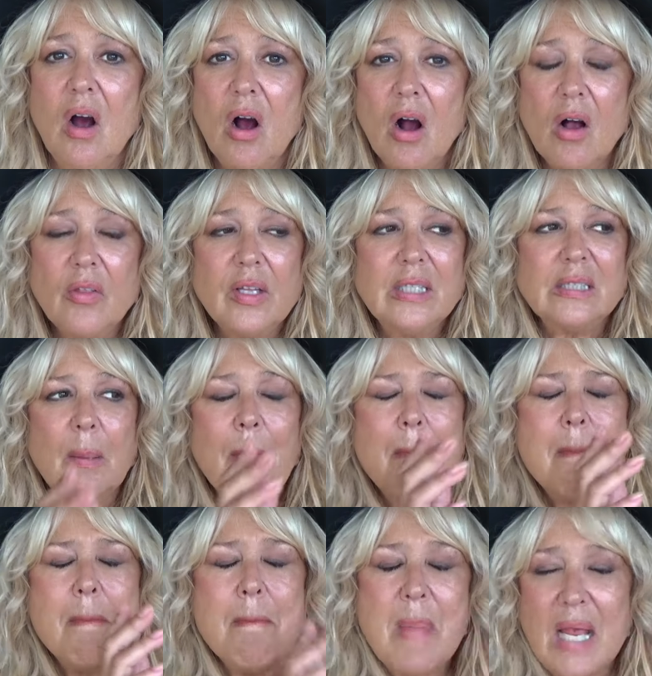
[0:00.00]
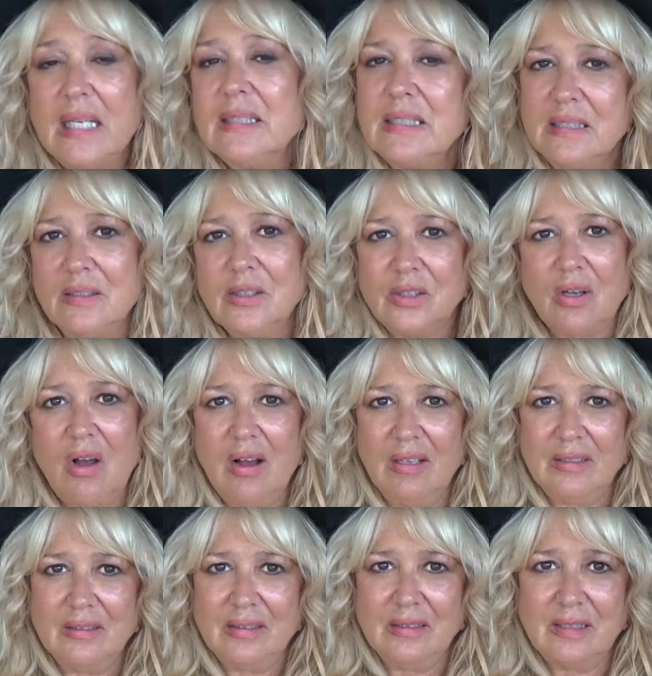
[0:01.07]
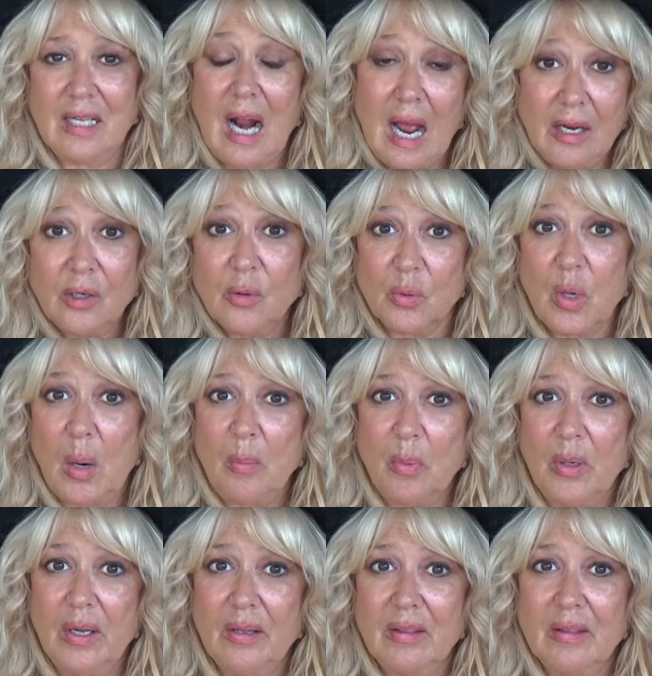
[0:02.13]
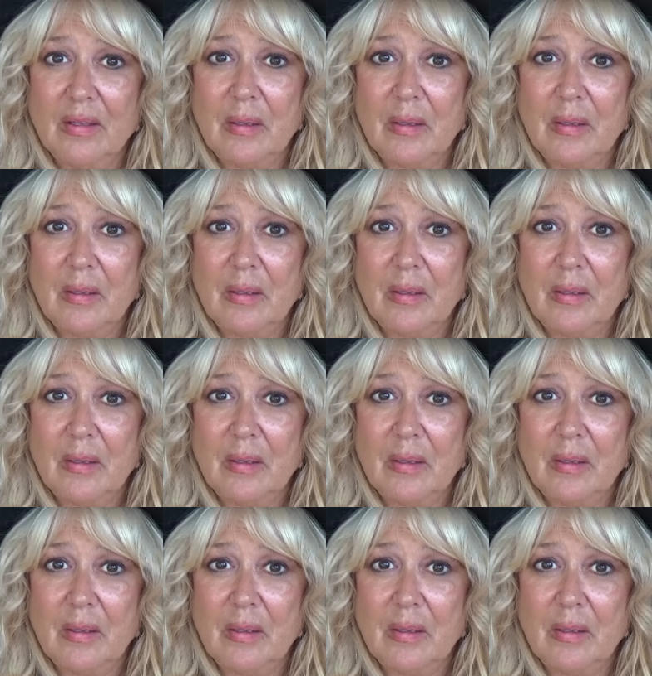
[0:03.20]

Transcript: All these amazing songs that I grew up with